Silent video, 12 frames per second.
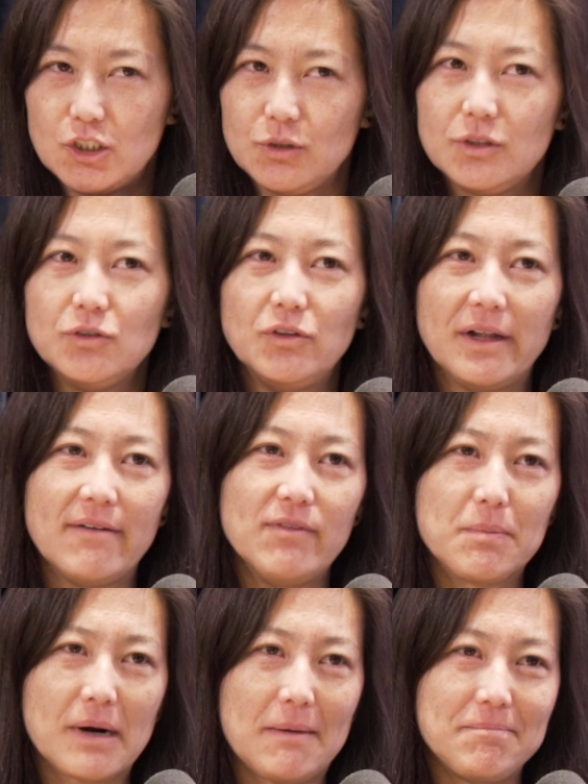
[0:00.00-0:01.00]
Do you love the
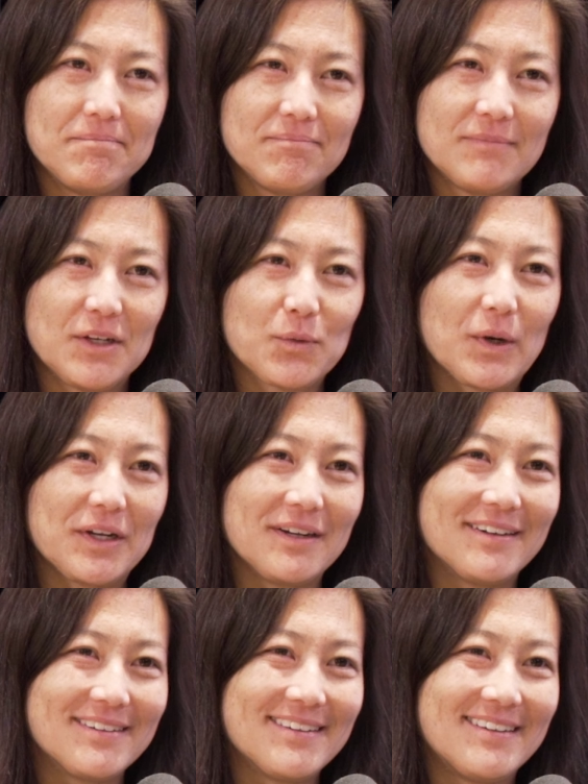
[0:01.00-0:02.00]
problem you're working
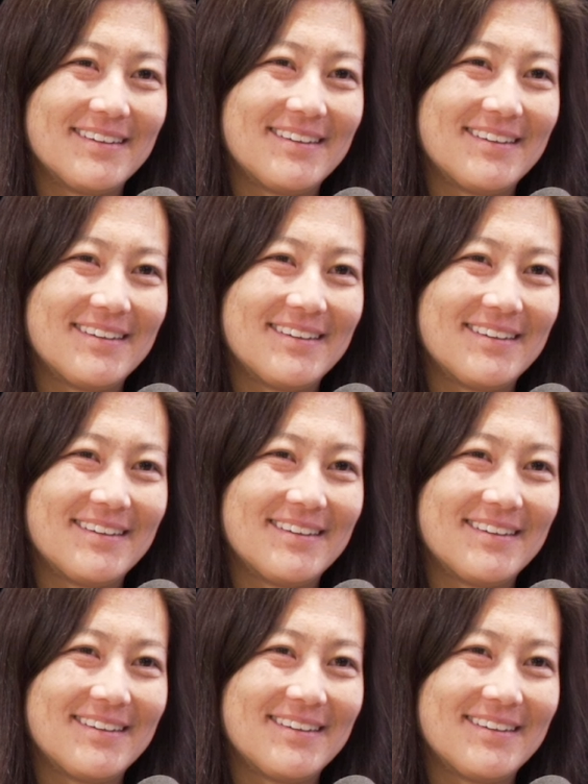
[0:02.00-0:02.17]
on?